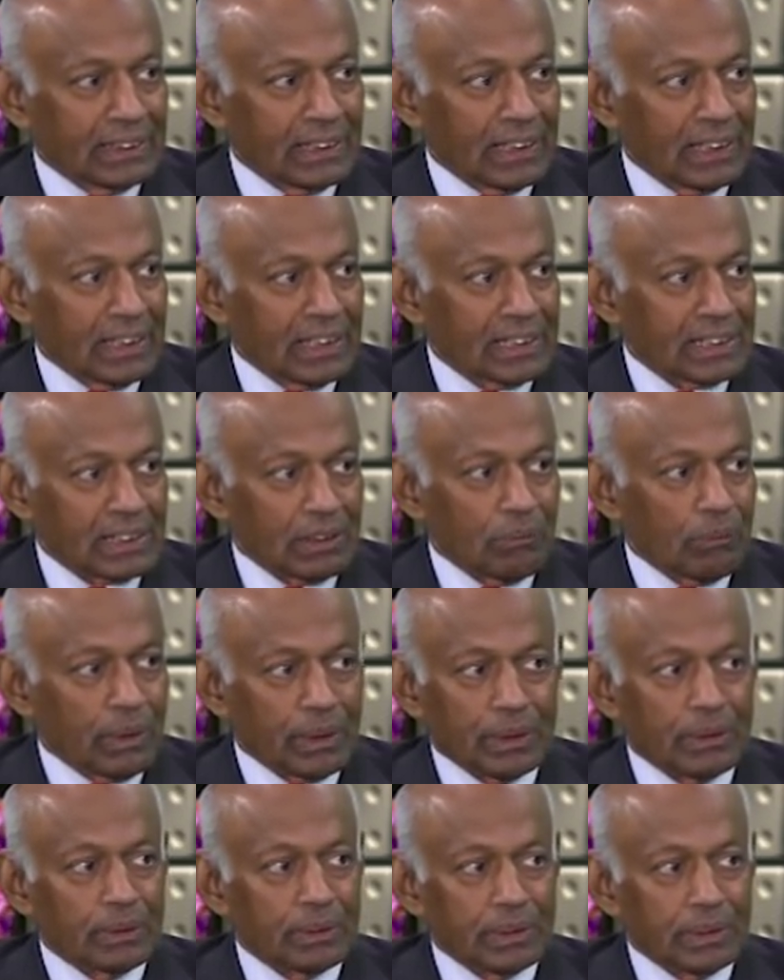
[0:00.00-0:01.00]
And he said, why
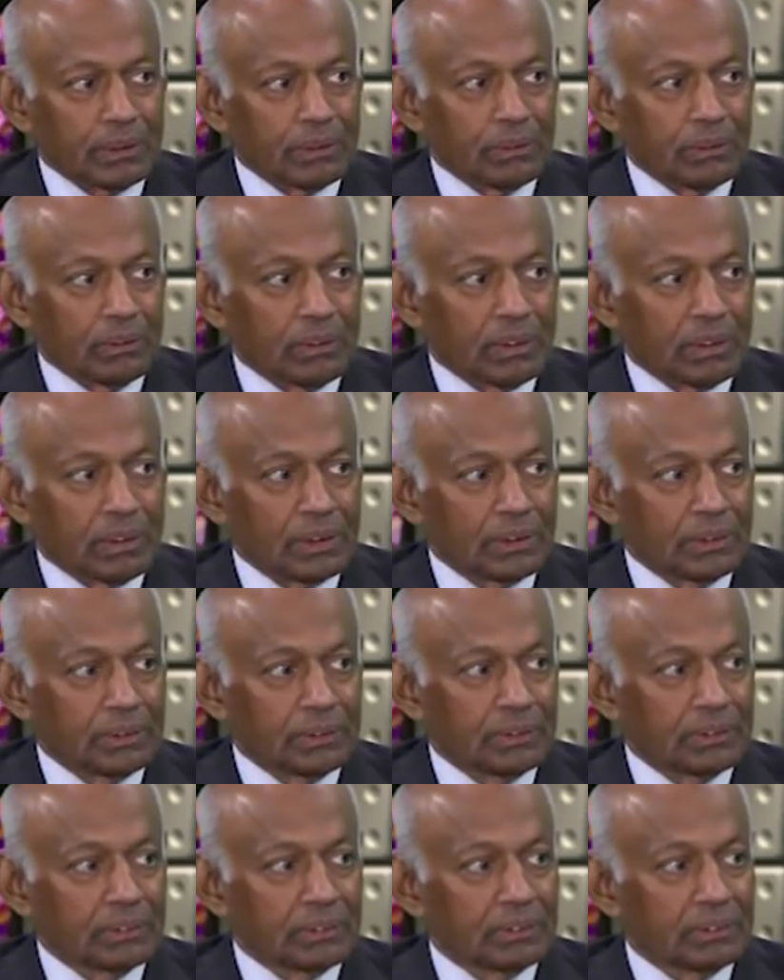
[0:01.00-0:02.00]
don't you go and
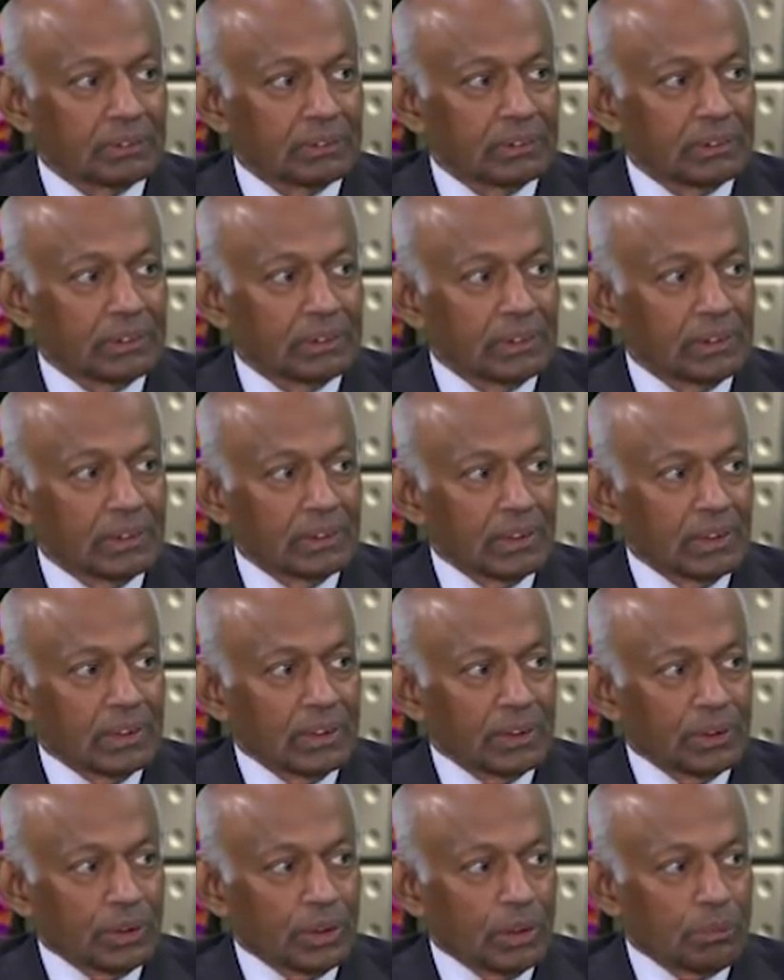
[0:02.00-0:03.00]
do
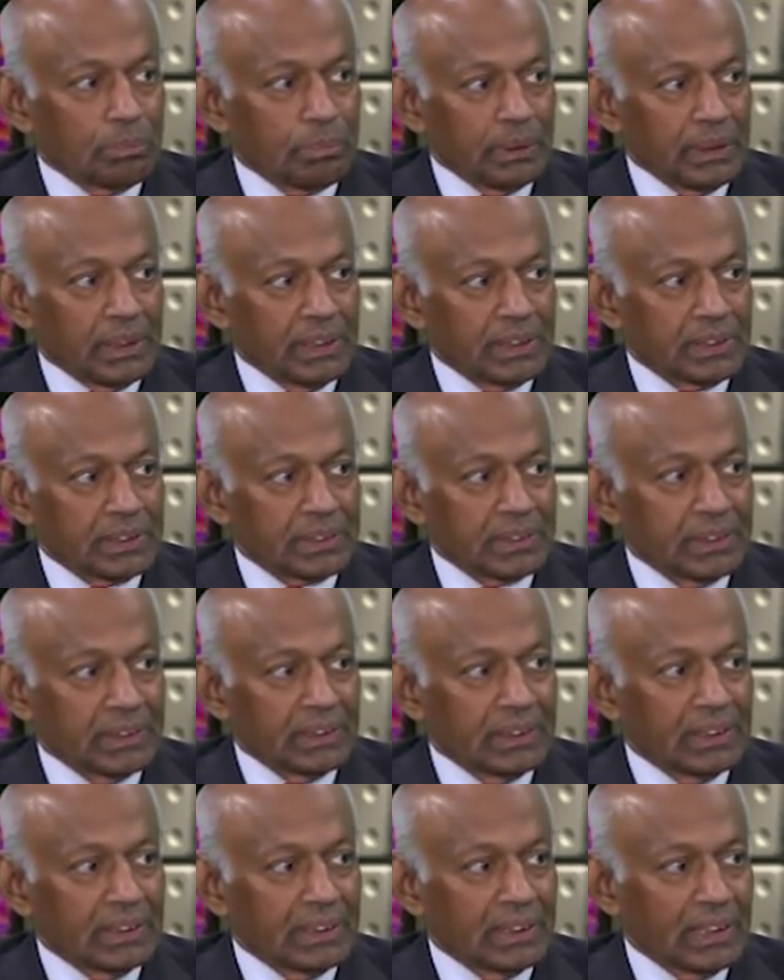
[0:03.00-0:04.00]
your
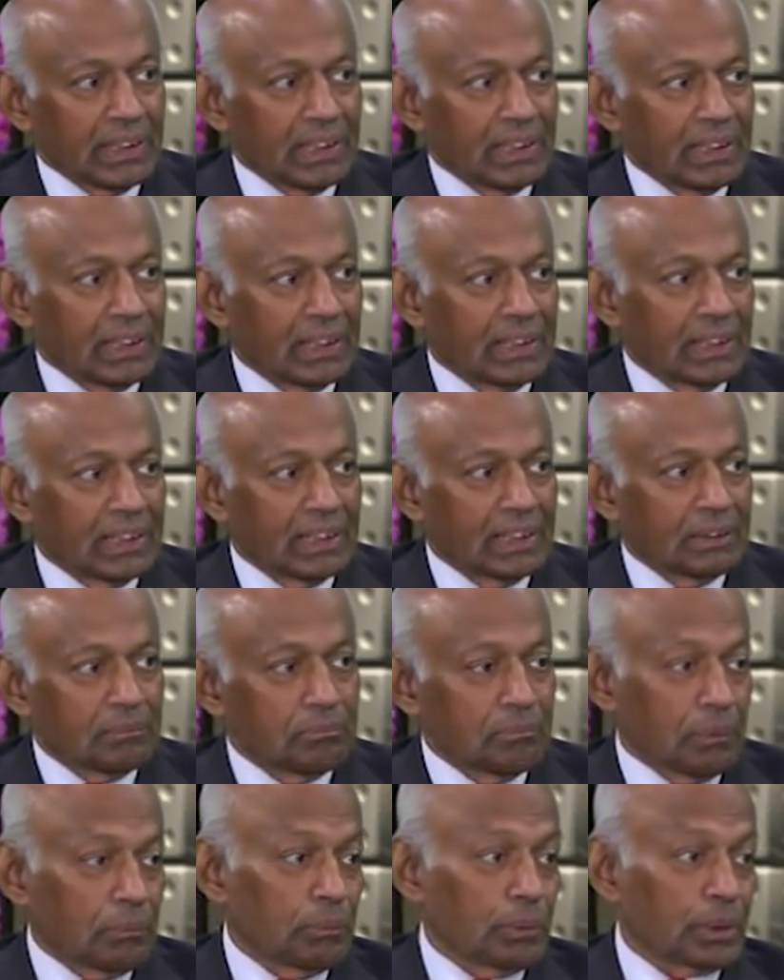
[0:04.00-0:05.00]
PhD in
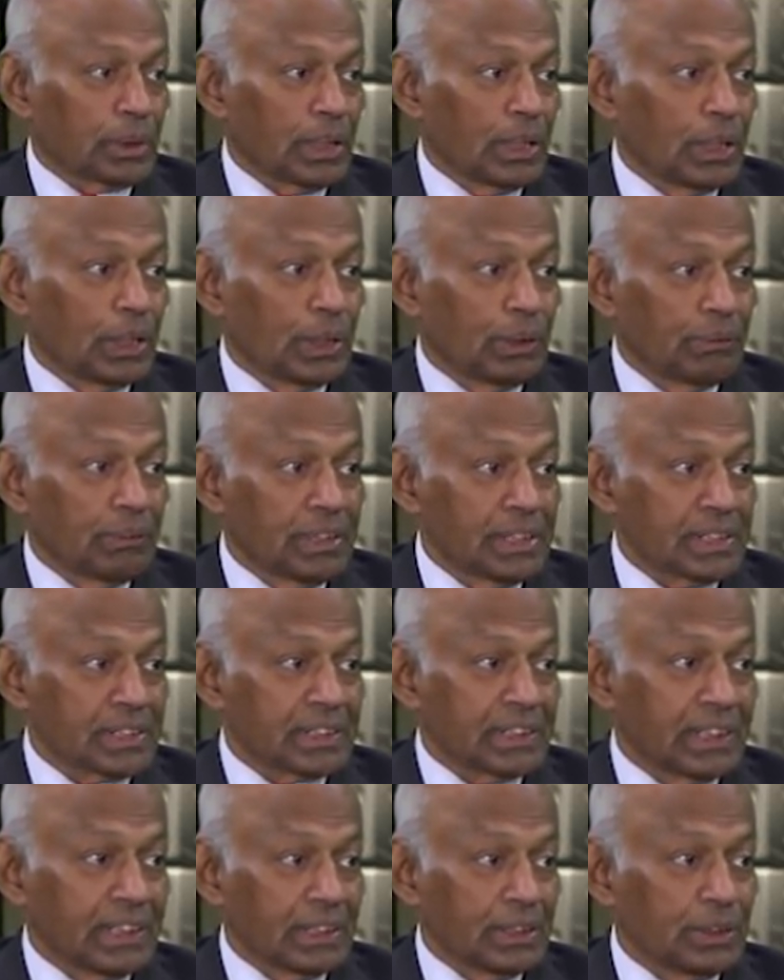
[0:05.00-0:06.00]
Memorial
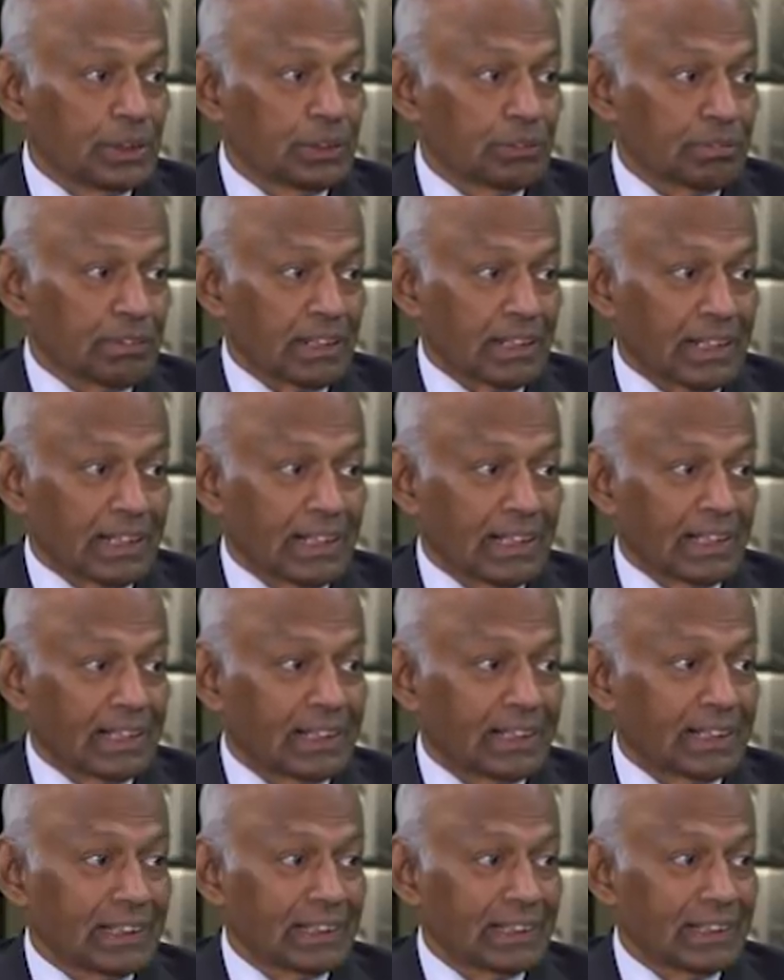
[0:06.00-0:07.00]
University in
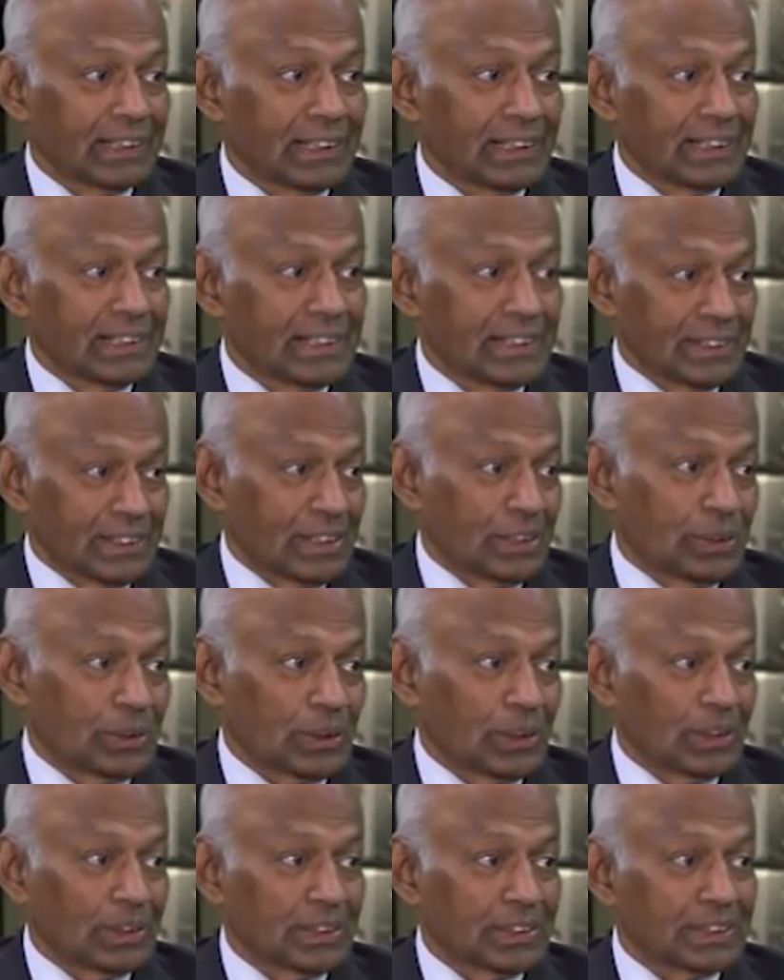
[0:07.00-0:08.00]
Newfoundland, St.
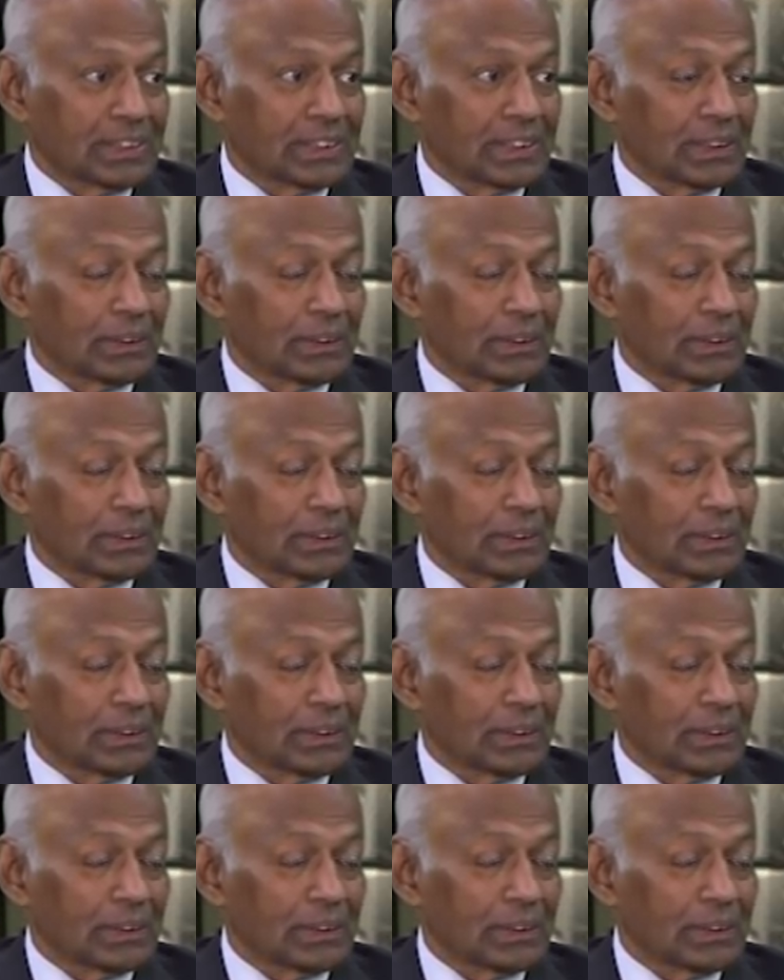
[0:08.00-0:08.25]
John's?